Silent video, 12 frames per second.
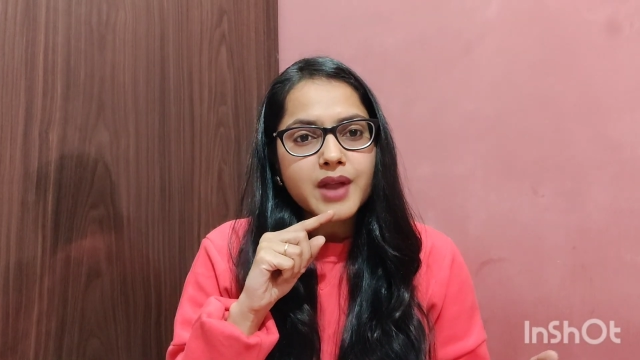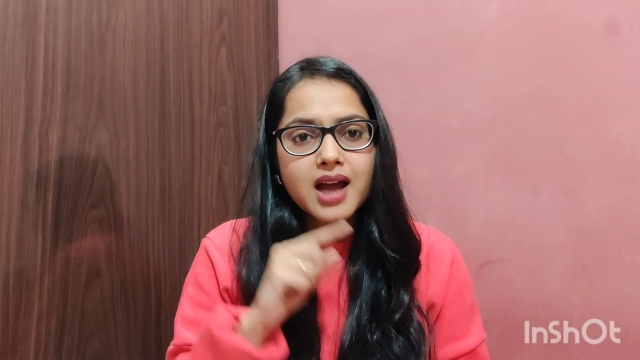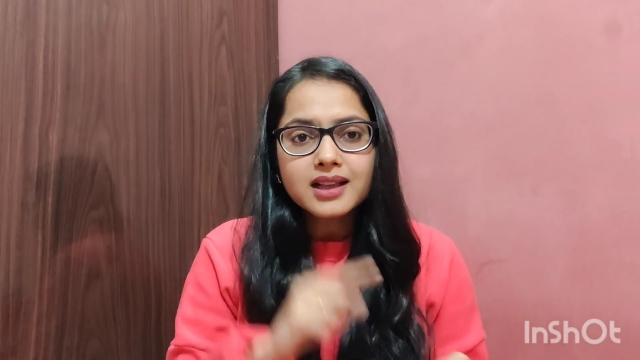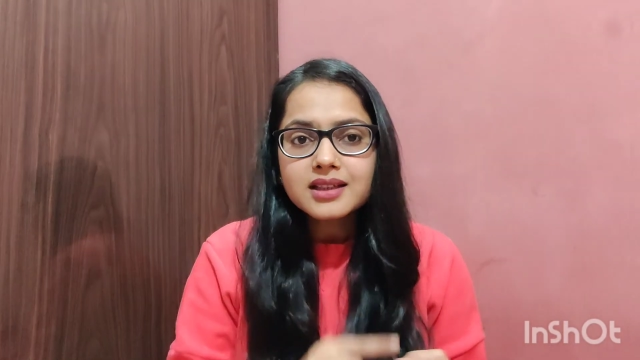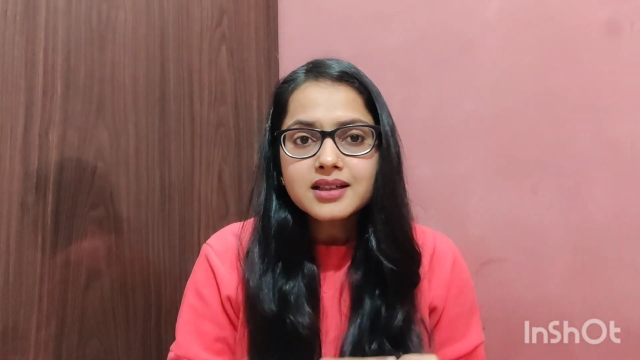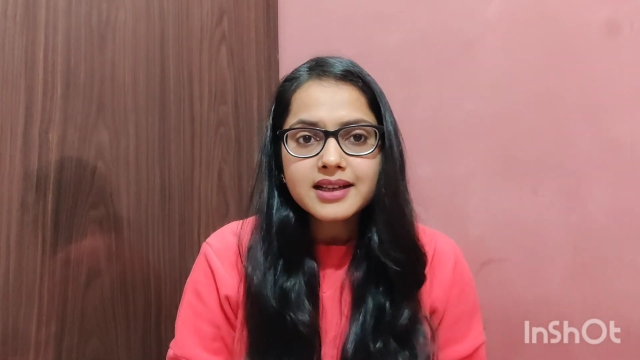
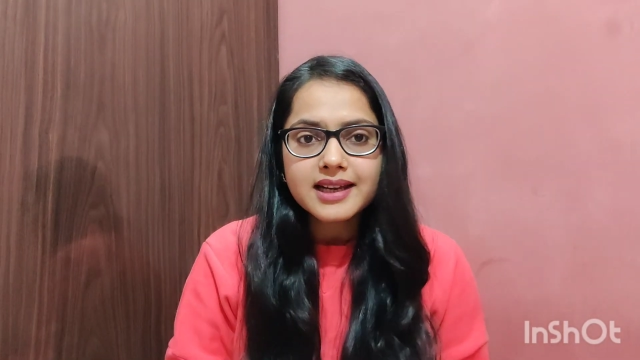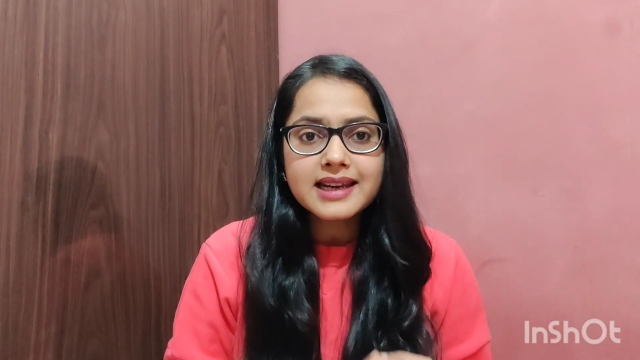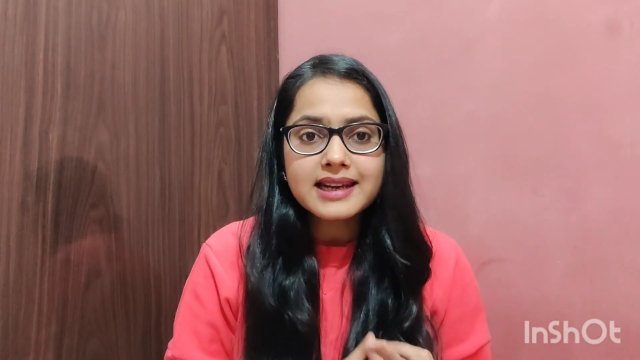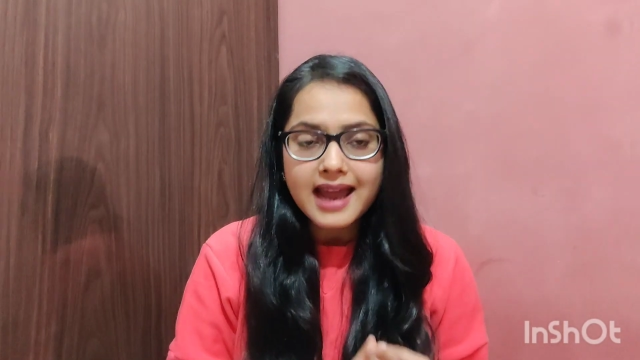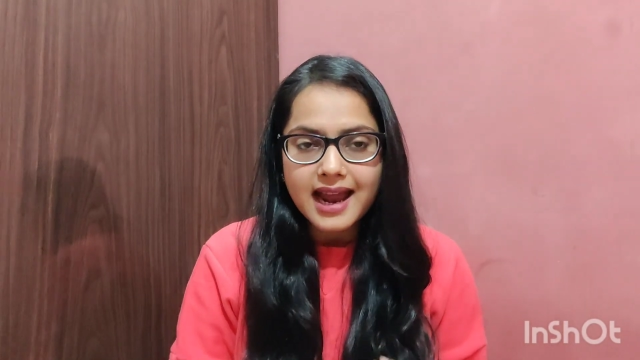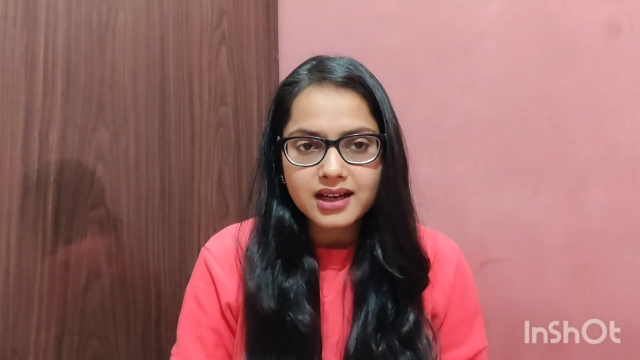other
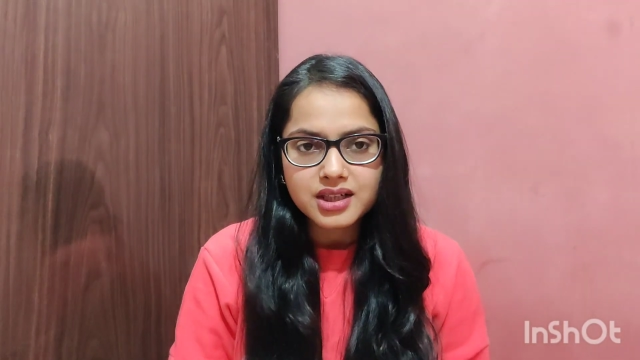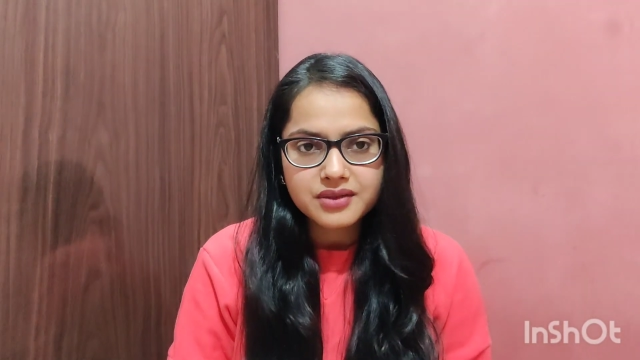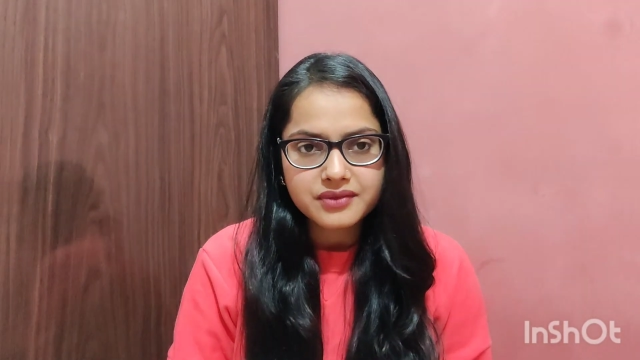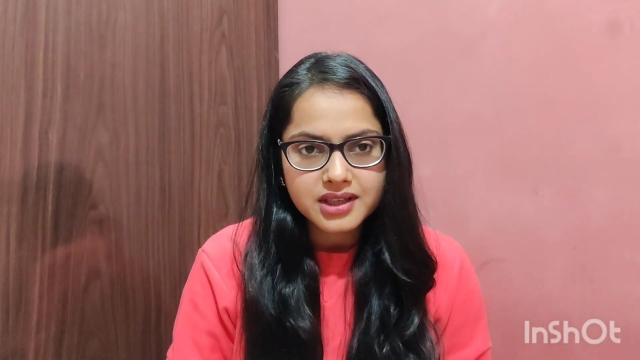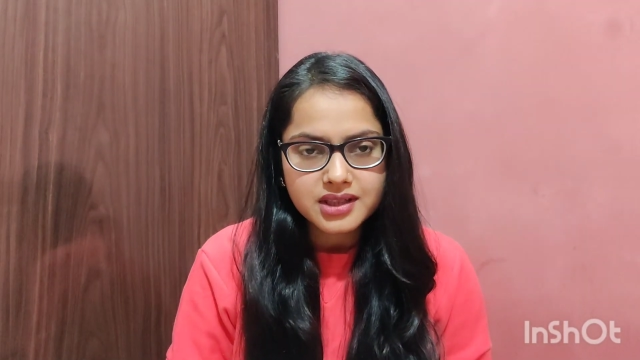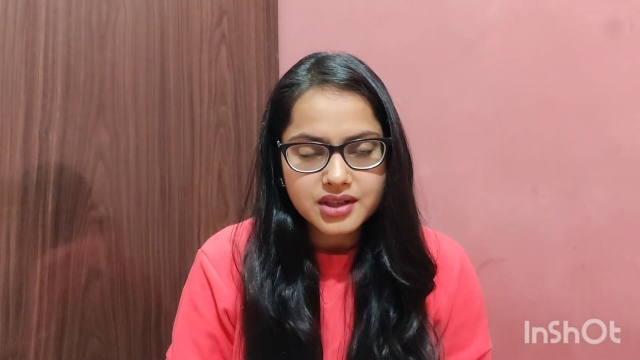
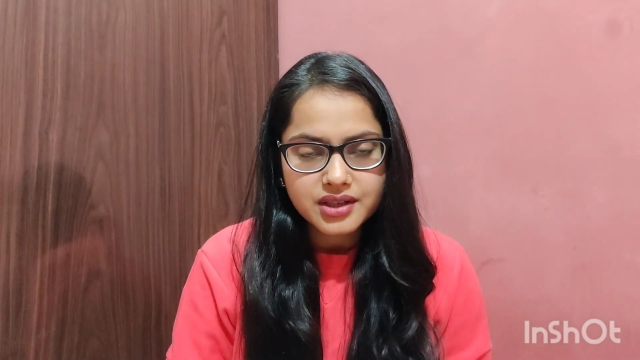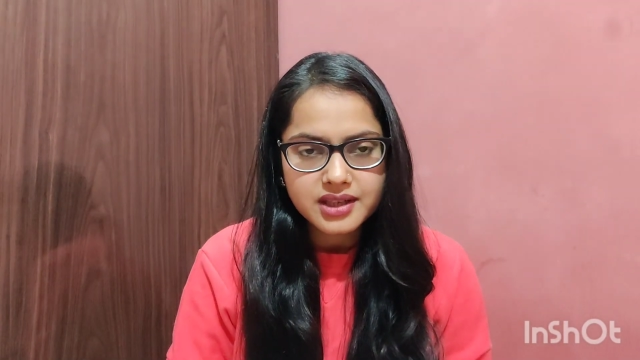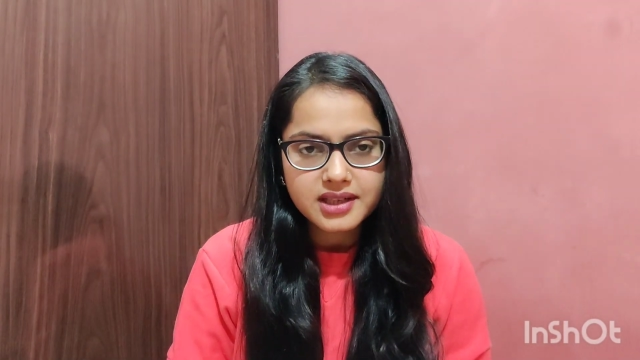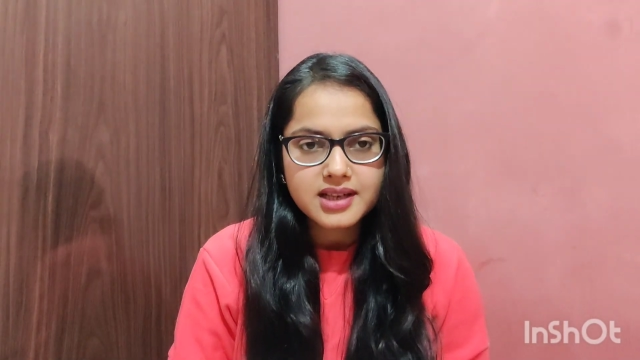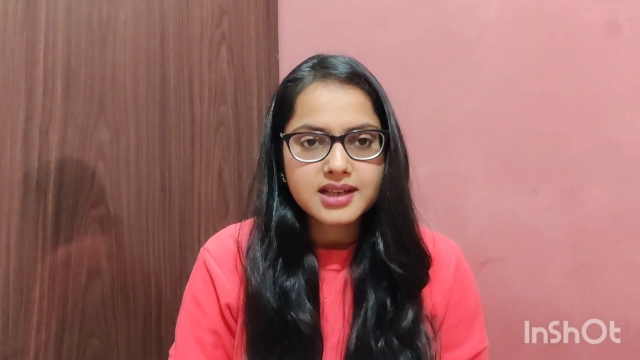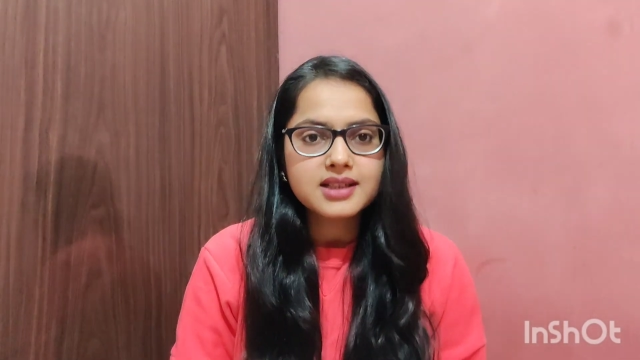inactive
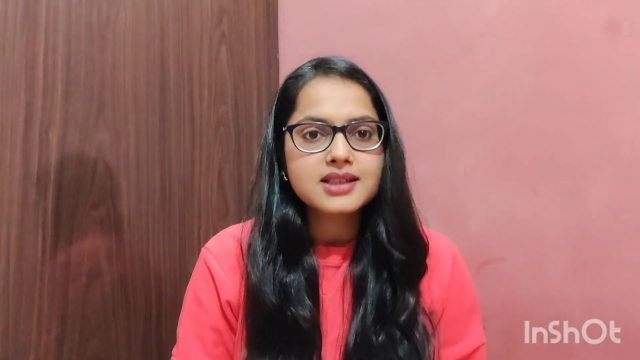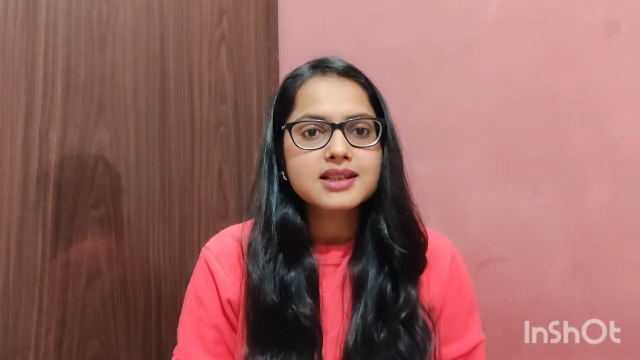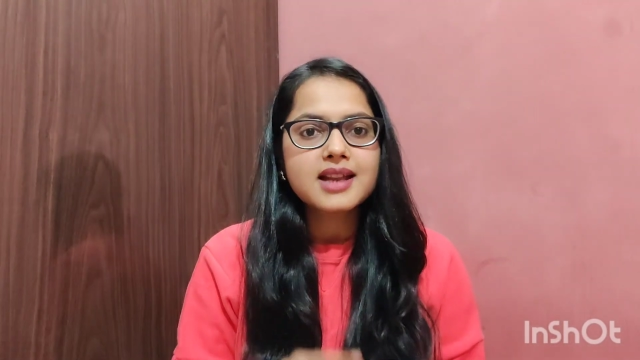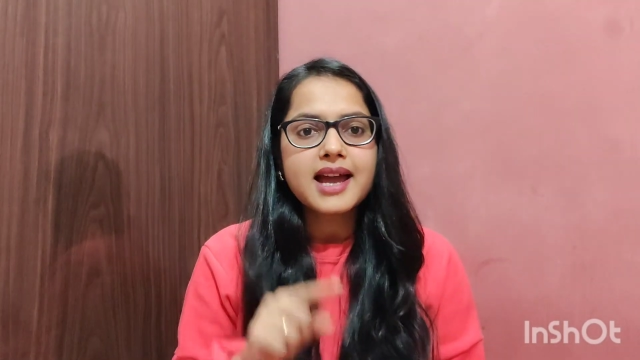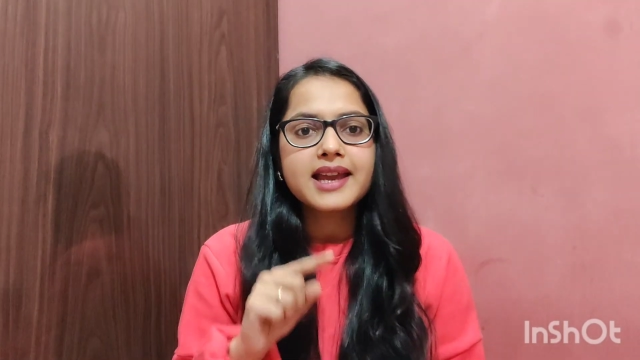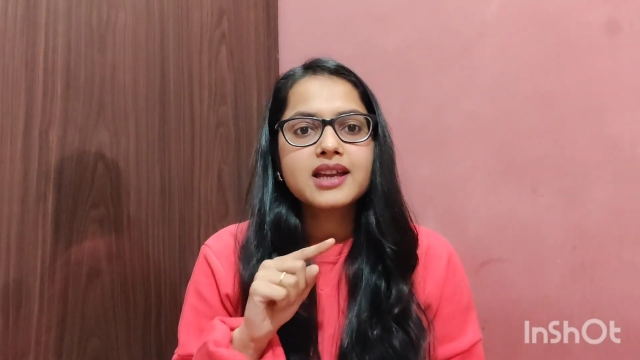ingredients
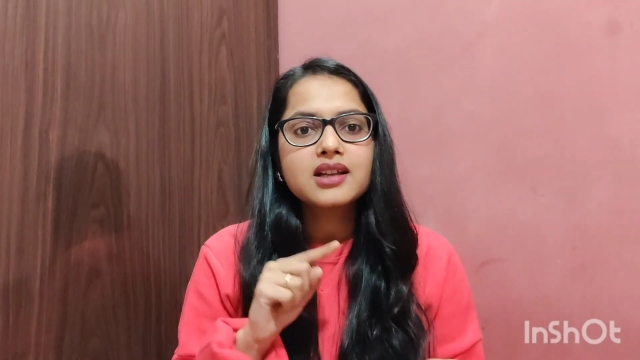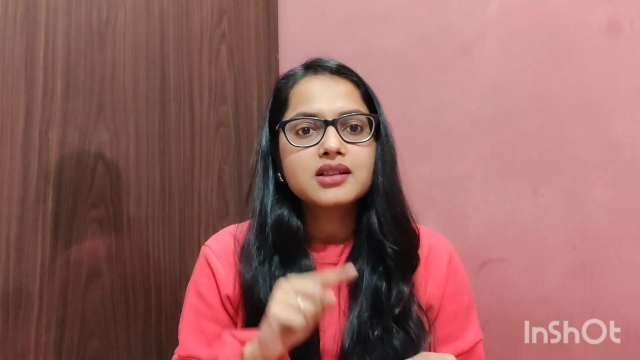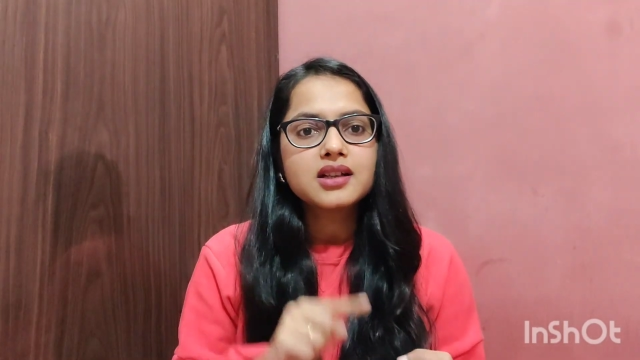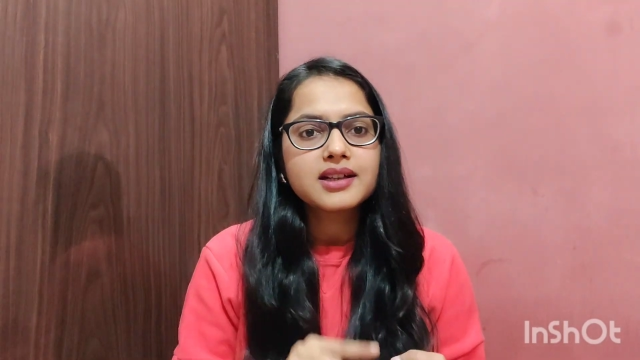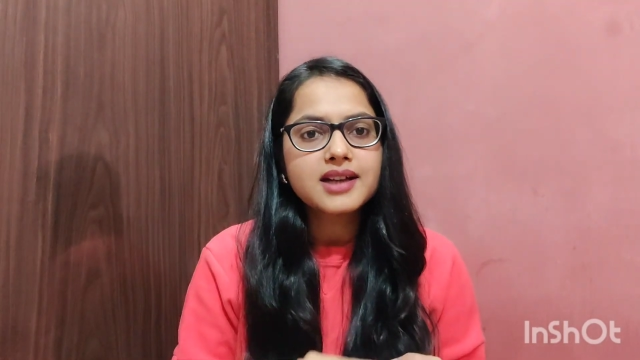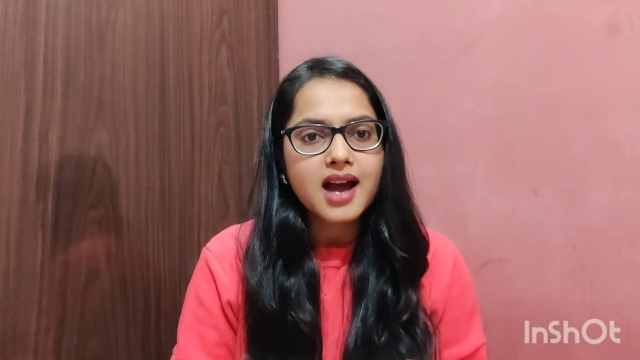like
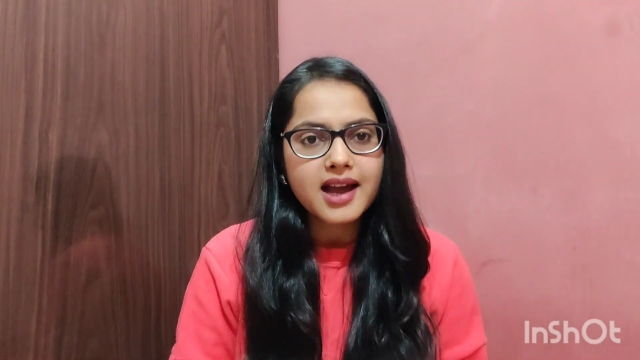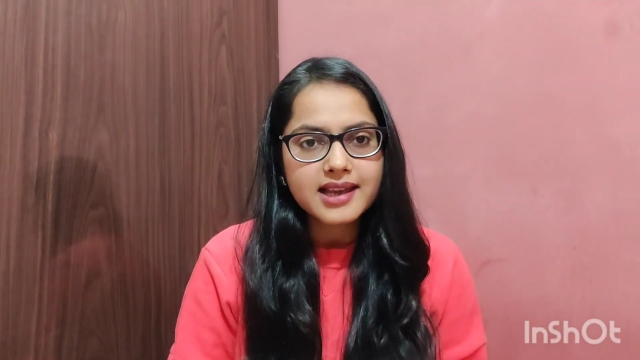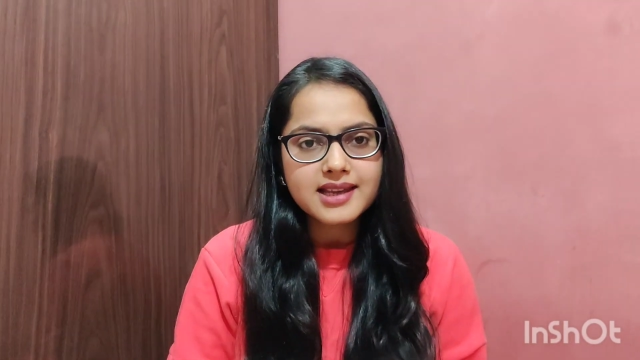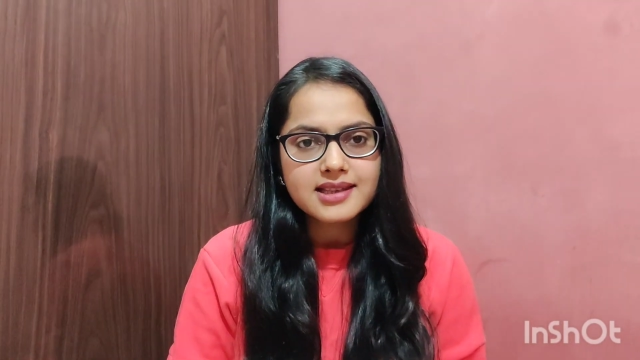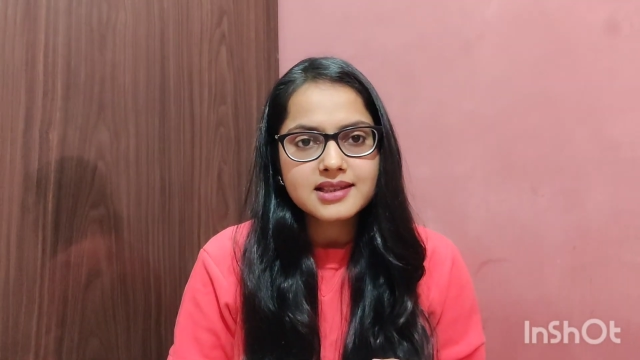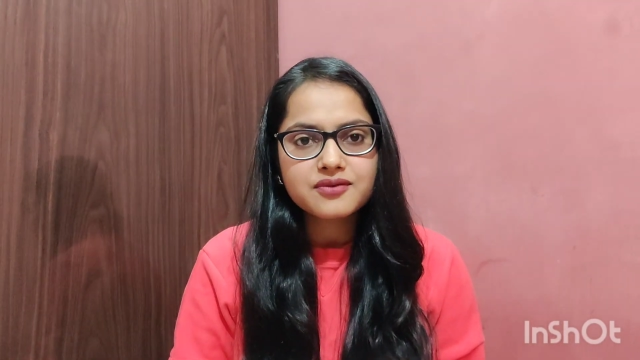the
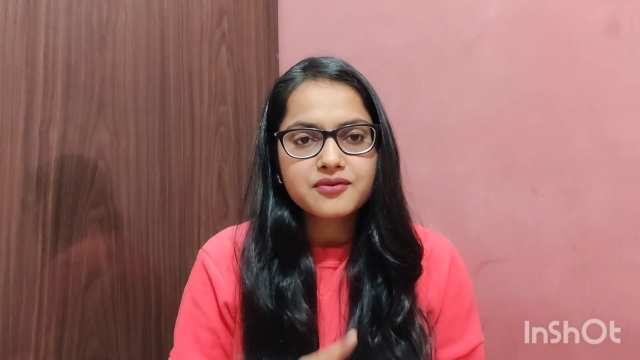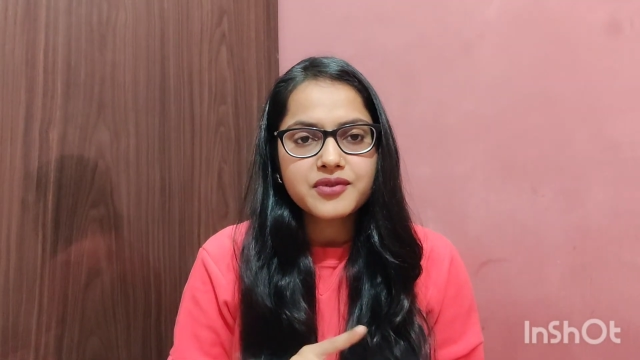dyes,